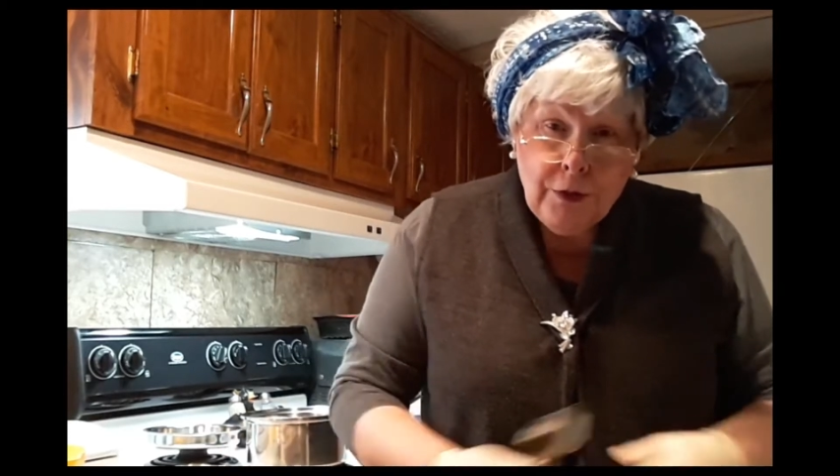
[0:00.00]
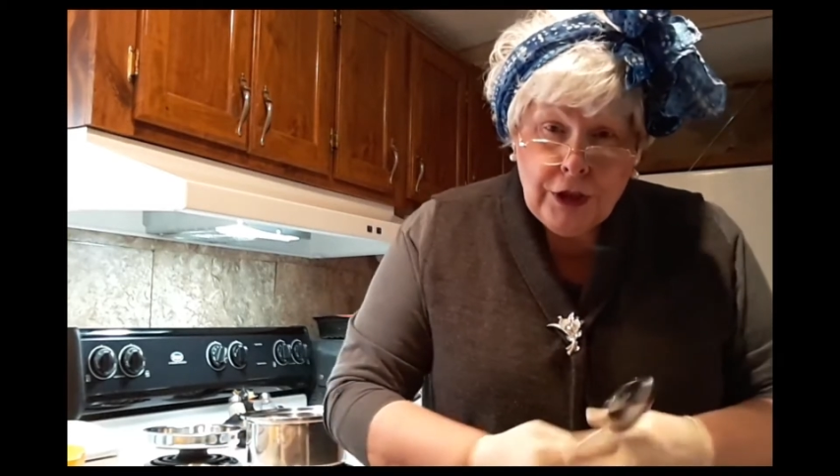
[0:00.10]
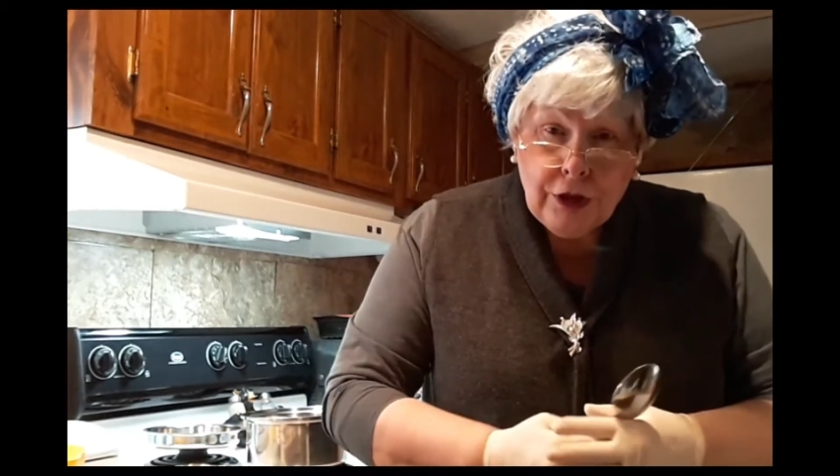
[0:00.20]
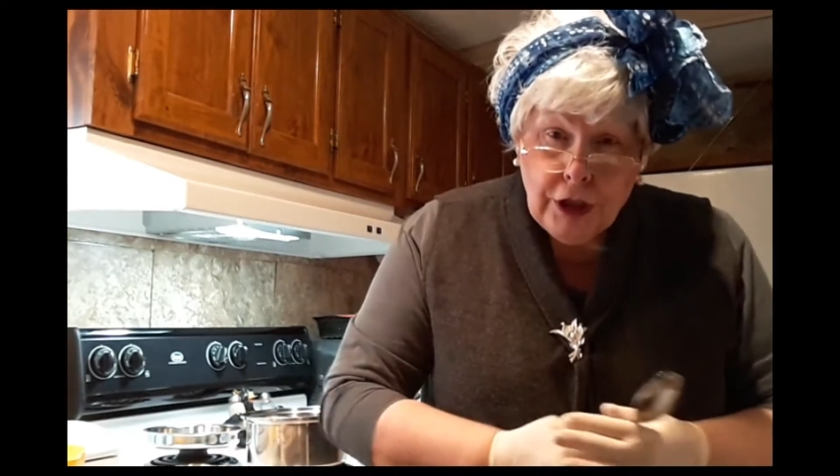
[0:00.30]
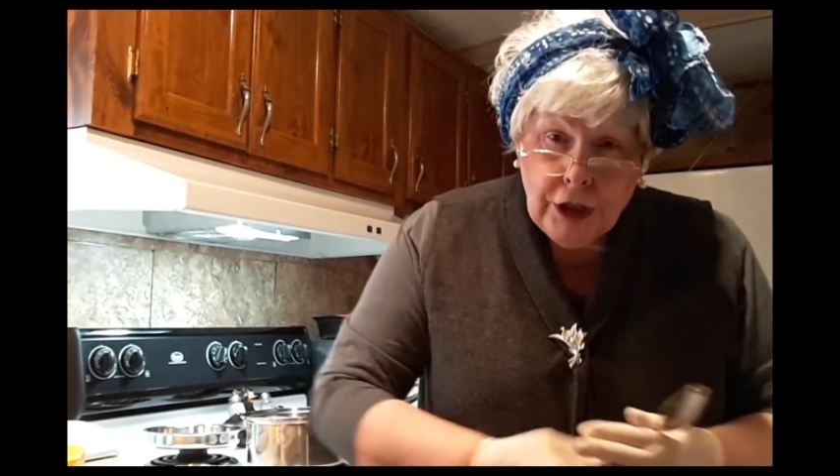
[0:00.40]

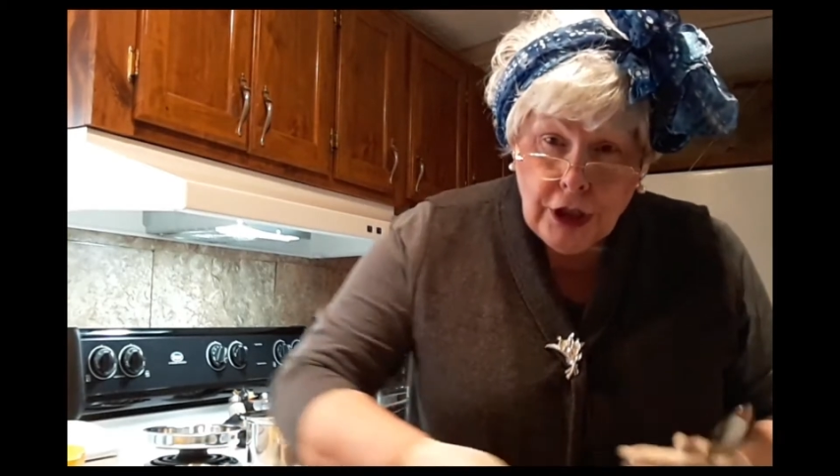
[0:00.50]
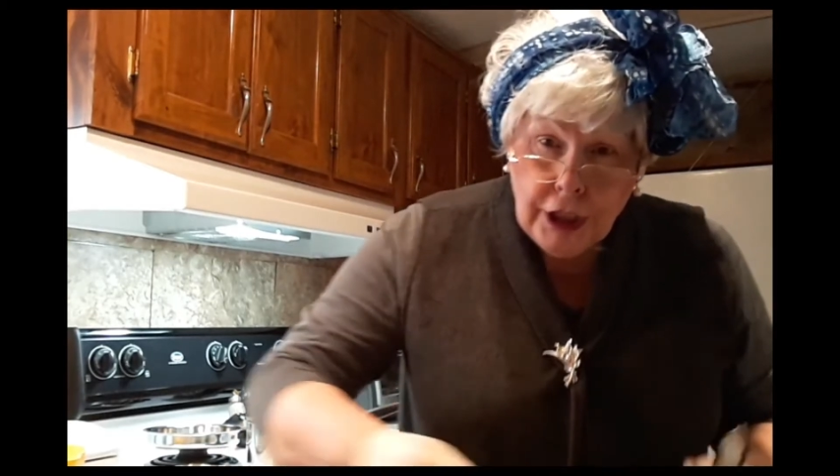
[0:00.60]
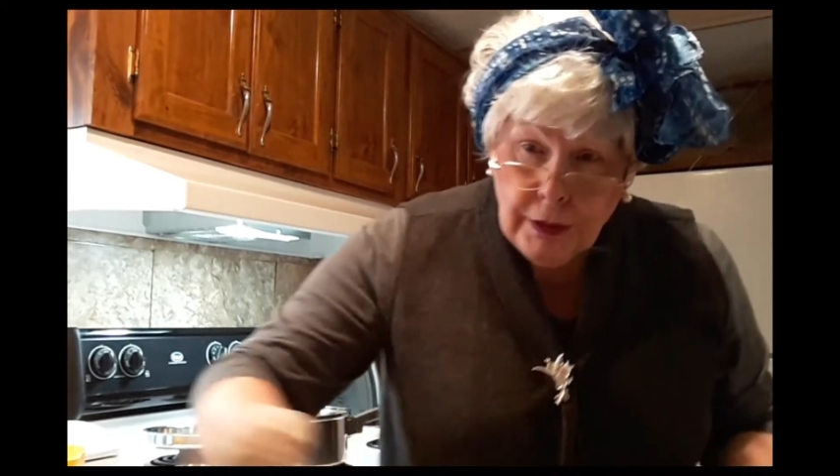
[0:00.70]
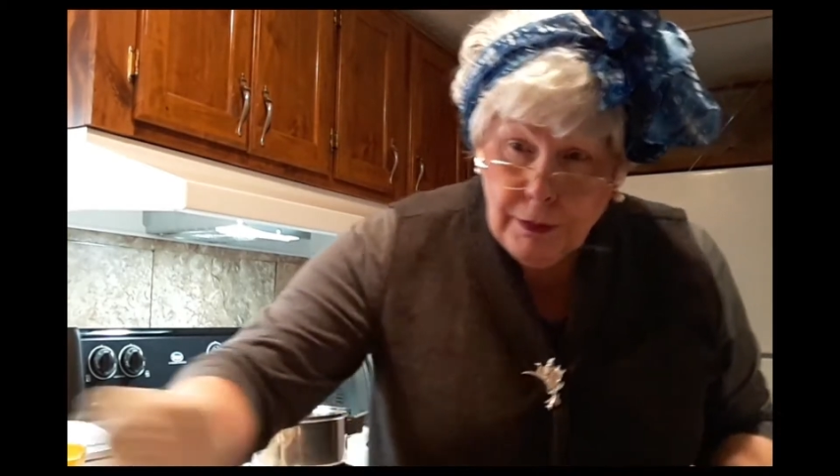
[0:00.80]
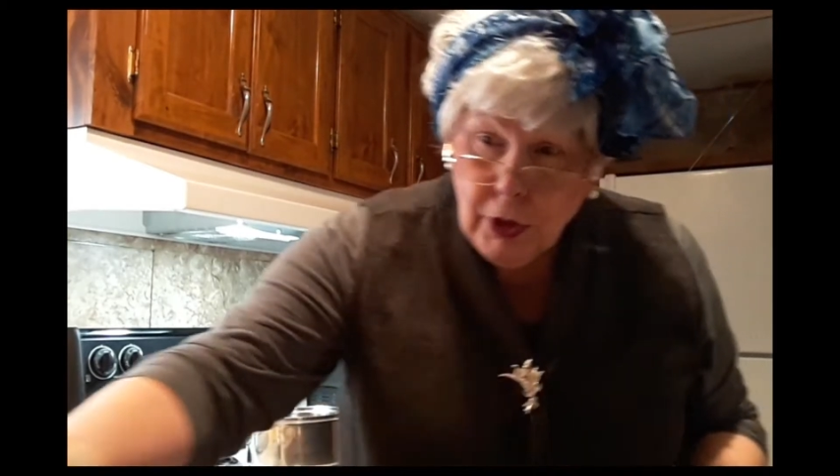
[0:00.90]
with a little
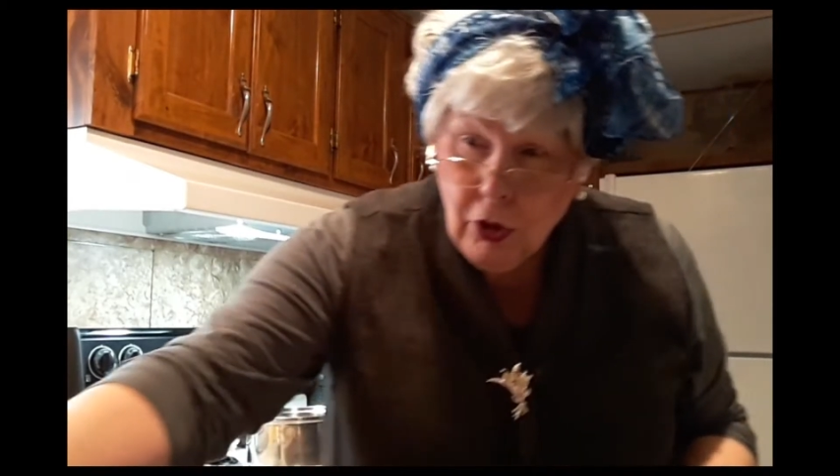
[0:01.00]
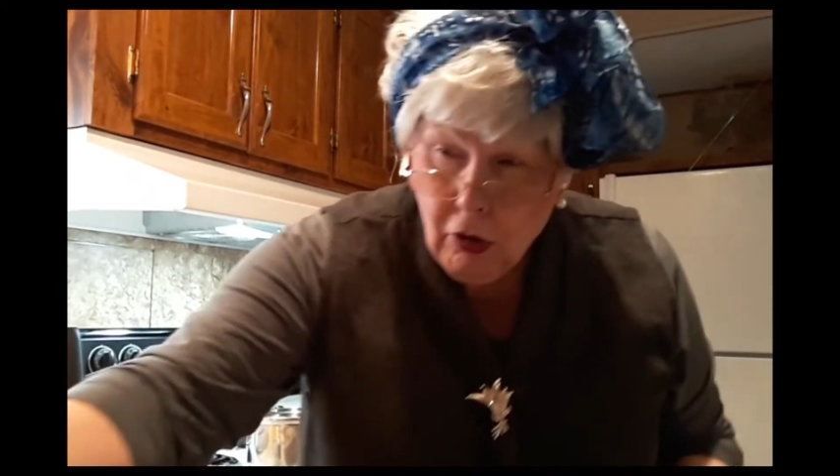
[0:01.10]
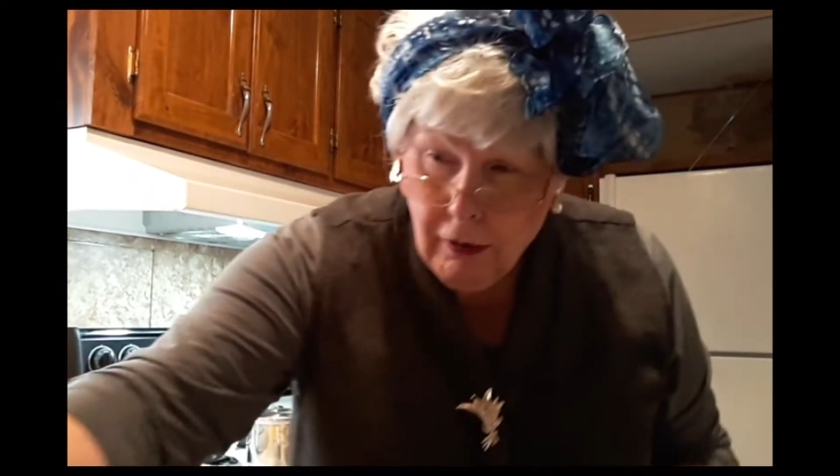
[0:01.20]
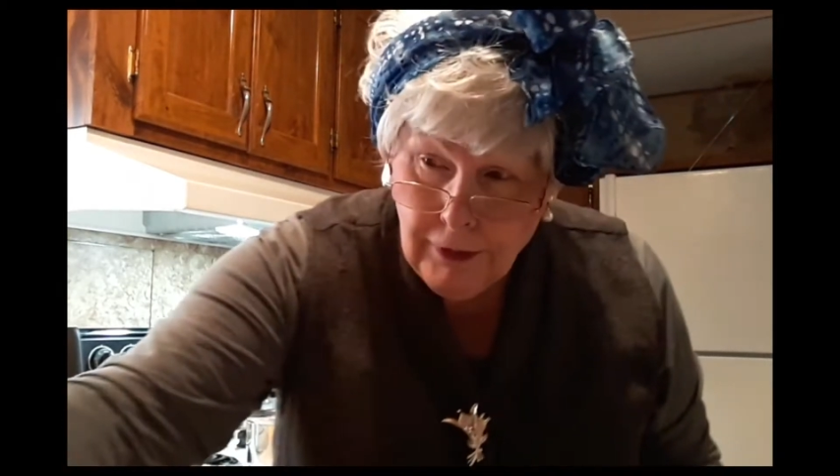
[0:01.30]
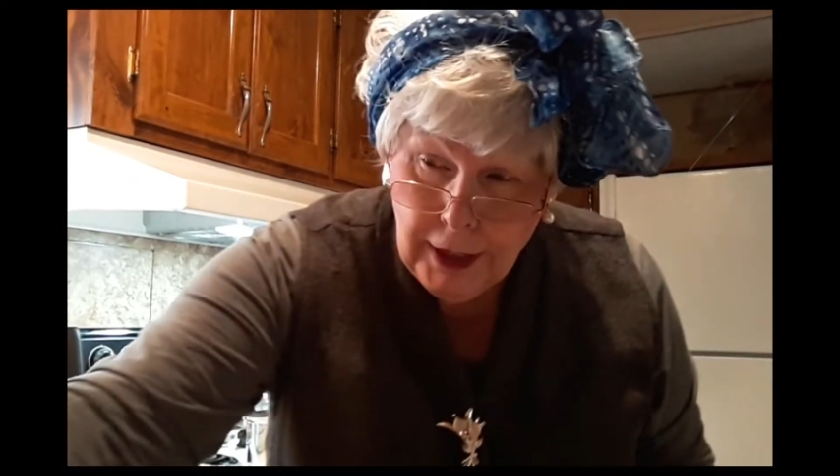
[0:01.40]
cup of
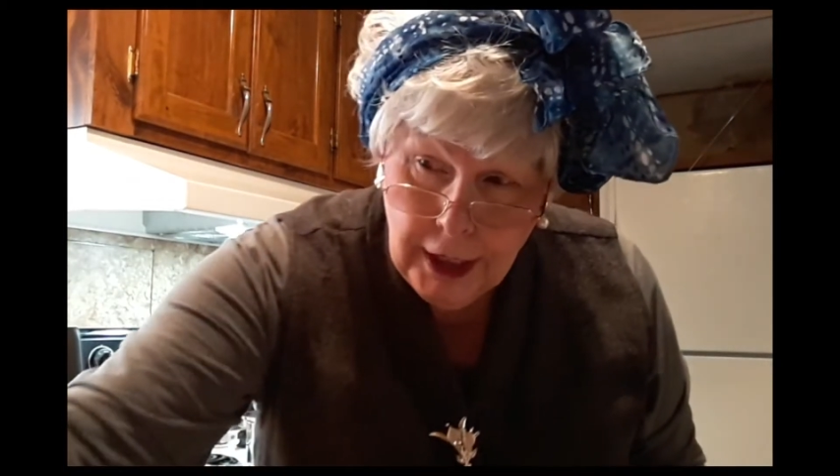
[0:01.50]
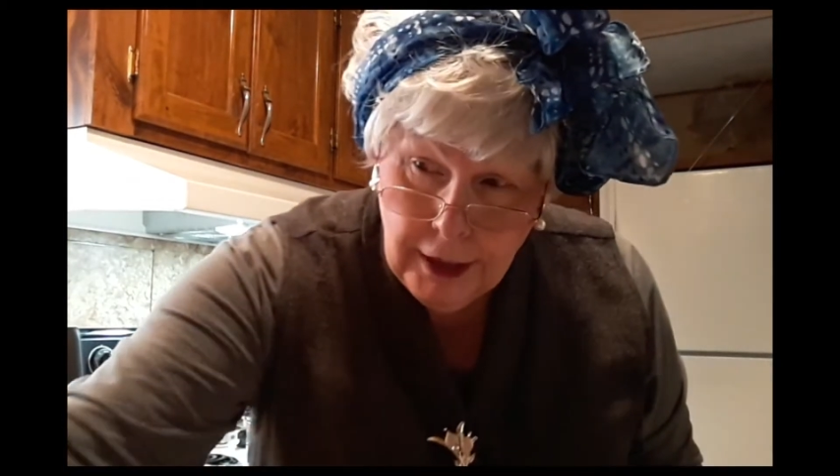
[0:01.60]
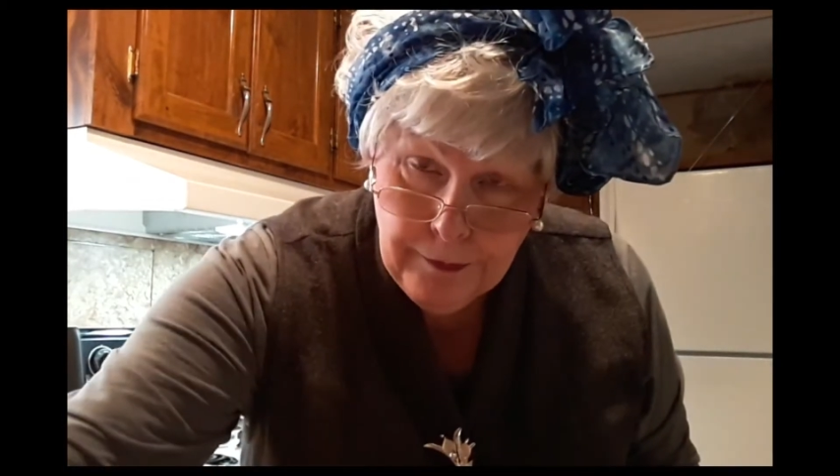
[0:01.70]
coffee.